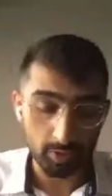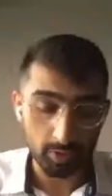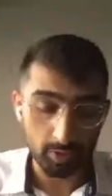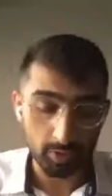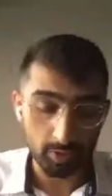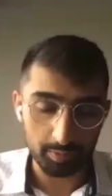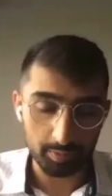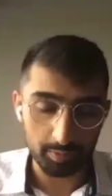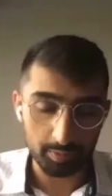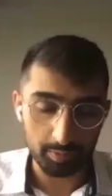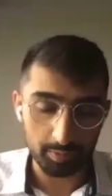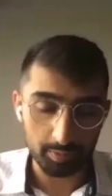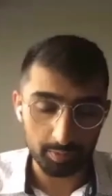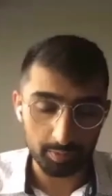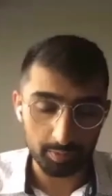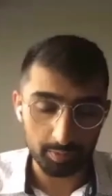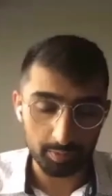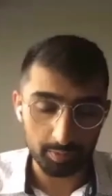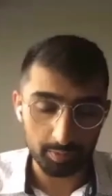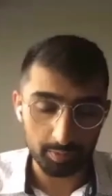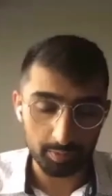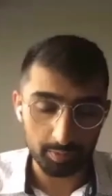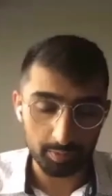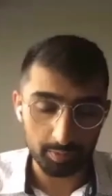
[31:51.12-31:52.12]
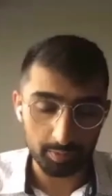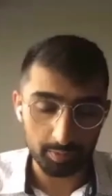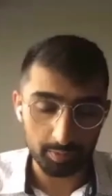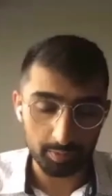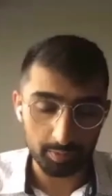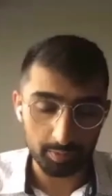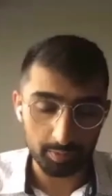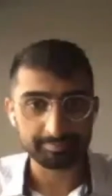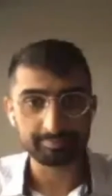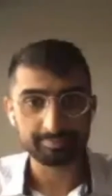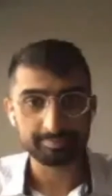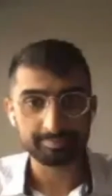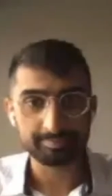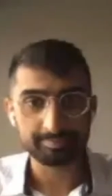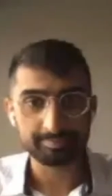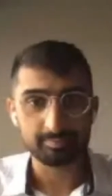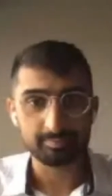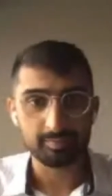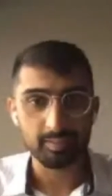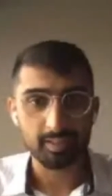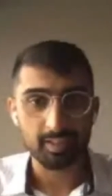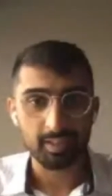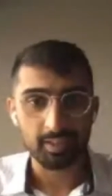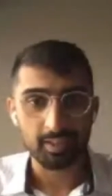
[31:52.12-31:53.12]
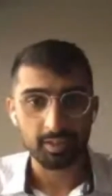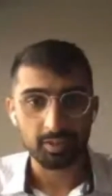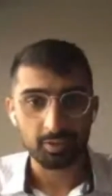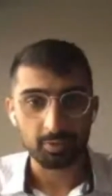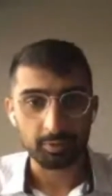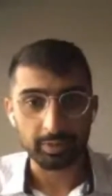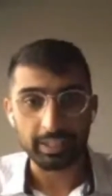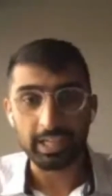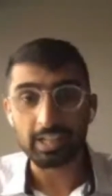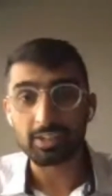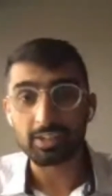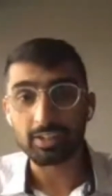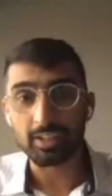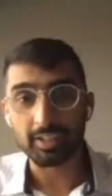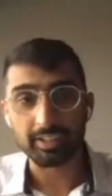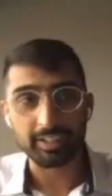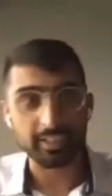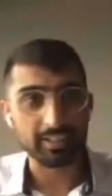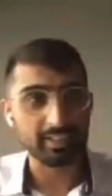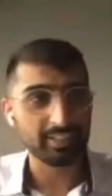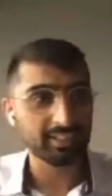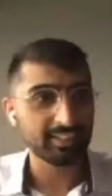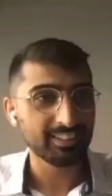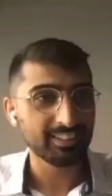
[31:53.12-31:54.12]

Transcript: appreciate it. Yeah, we got lucky.